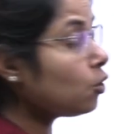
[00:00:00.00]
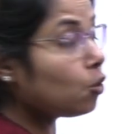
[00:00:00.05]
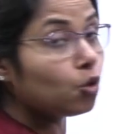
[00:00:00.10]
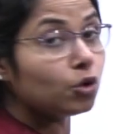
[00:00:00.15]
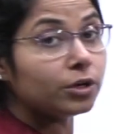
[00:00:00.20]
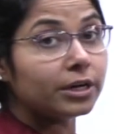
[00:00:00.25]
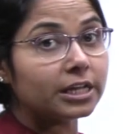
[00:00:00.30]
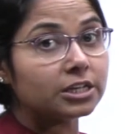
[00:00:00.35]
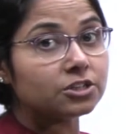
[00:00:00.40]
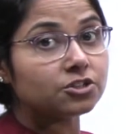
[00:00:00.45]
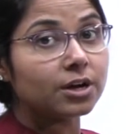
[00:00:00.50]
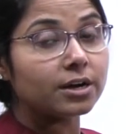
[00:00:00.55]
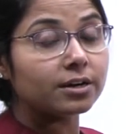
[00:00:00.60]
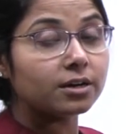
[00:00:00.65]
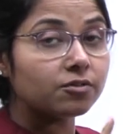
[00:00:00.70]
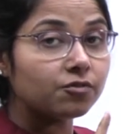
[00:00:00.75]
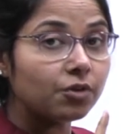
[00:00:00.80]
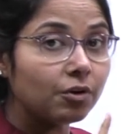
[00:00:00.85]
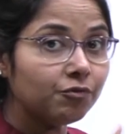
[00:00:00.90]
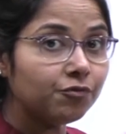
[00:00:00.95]
coding strand
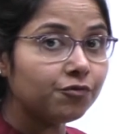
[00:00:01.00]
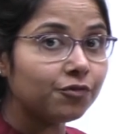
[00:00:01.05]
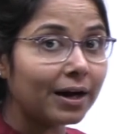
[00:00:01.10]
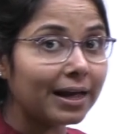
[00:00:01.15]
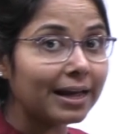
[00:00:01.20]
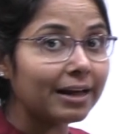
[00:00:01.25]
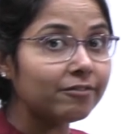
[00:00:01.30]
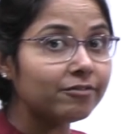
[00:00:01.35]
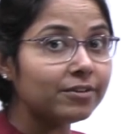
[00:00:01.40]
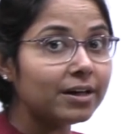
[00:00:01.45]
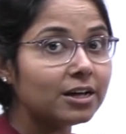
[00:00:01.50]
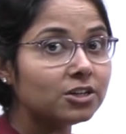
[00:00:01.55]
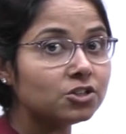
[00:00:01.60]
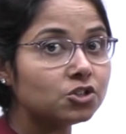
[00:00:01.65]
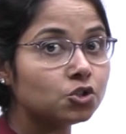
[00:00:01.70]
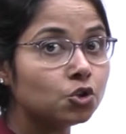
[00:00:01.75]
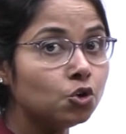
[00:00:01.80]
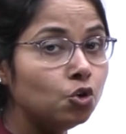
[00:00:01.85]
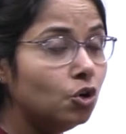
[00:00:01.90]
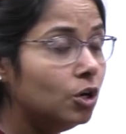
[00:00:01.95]
is from 5'
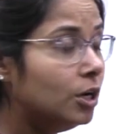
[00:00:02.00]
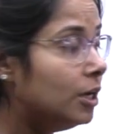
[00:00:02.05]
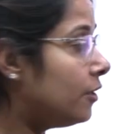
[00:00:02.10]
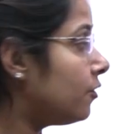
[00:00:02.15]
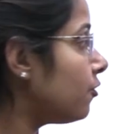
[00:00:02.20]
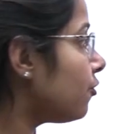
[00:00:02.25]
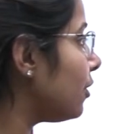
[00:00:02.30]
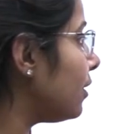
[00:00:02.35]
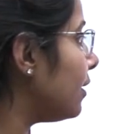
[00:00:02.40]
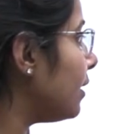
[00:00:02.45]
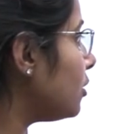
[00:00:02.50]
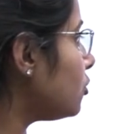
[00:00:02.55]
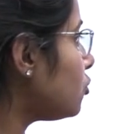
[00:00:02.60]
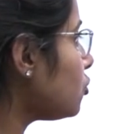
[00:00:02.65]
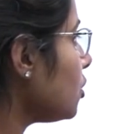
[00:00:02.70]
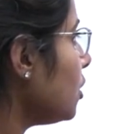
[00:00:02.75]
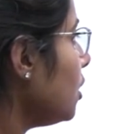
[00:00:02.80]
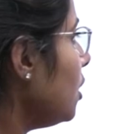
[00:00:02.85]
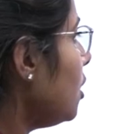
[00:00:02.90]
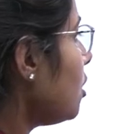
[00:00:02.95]
to 3'.
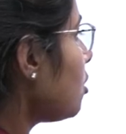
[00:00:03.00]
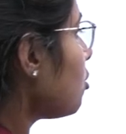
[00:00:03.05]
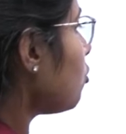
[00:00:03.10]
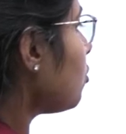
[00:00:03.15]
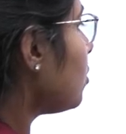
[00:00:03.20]
So,